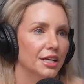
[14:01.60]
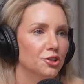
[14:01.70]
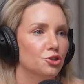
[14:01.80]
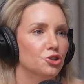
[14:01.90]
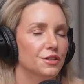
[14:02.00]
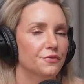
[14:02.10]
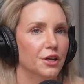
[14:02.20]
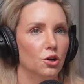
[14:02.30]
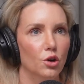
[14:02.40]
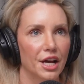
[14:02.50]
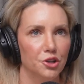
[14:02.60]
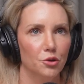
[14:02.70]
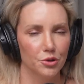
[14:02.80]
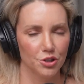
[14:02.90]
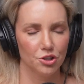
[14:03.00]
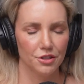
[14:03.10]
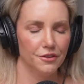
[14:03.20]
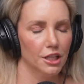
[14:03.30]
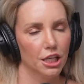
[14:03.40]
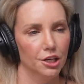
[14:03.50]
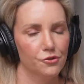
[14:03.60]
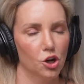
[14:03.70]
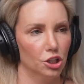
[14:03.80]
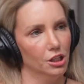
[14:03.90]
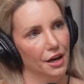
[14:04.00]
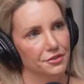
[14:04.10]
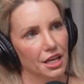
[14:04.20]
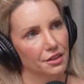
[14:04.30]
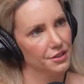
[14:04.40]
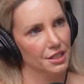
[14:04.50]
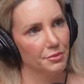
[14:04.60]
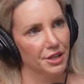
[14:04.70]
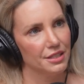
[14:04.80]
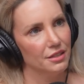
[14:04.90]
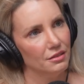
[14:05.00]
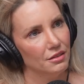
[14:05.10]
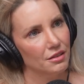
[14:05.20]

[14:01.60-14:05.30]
And you just feel, and you also just feel like you've got your life together for some reason.